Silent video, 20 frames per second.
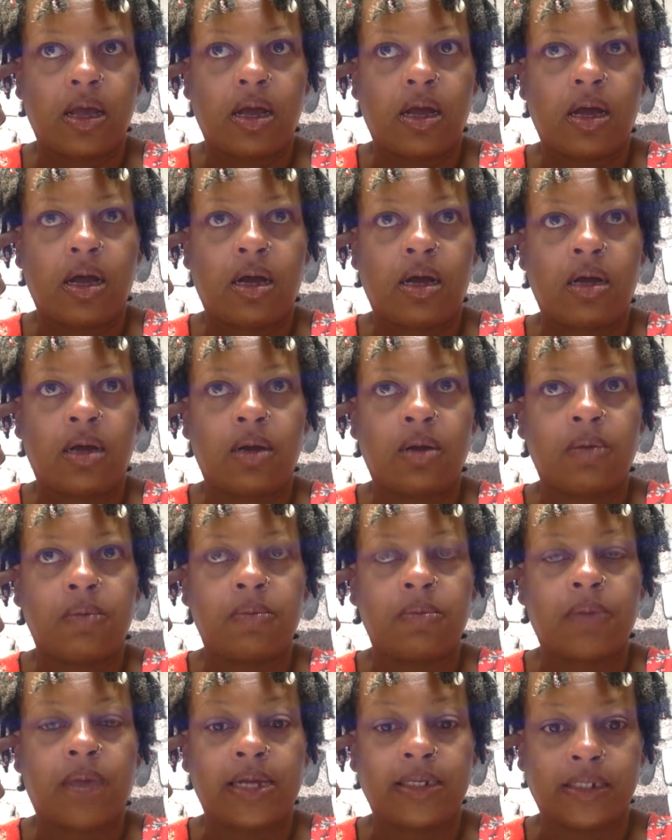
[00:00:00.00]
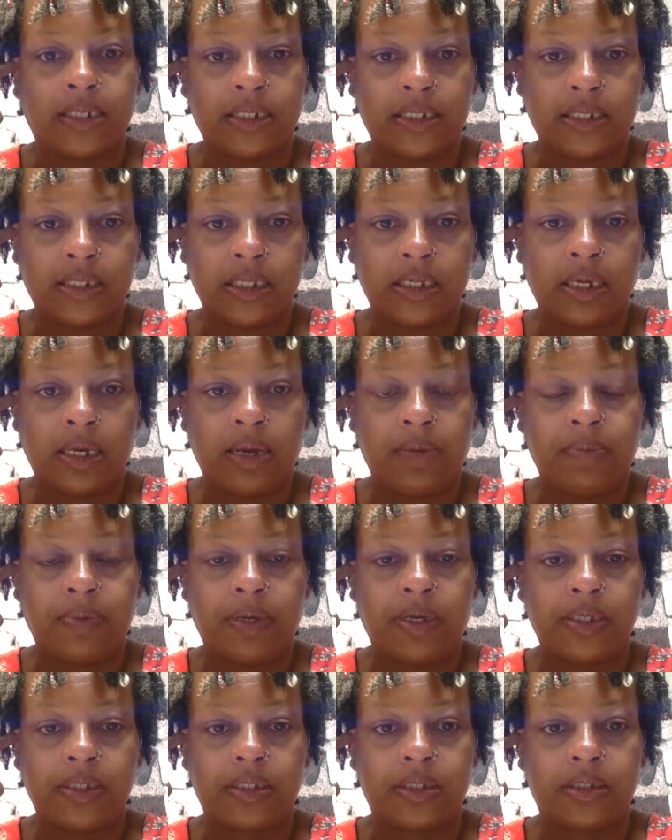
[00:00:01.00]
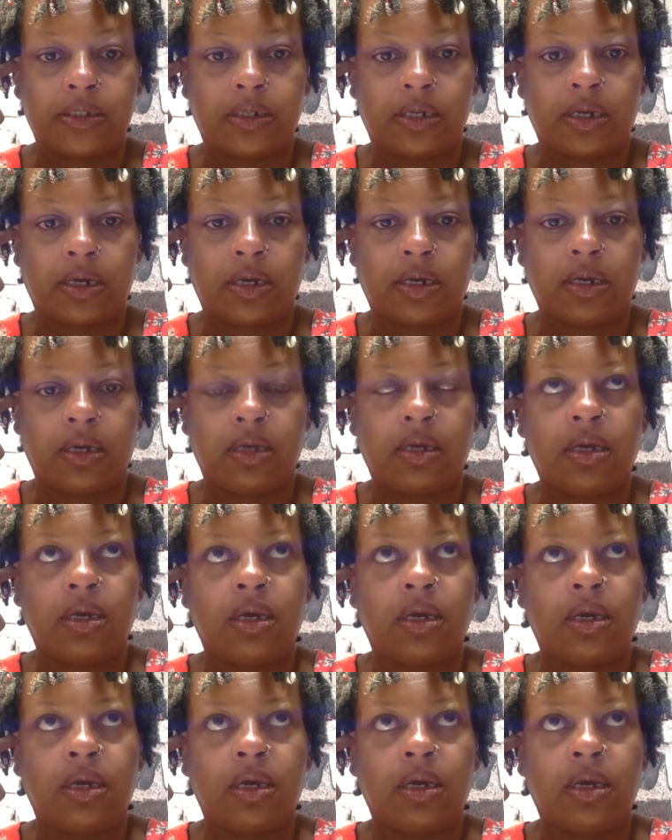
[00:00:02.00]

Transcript: I did see him yesterday,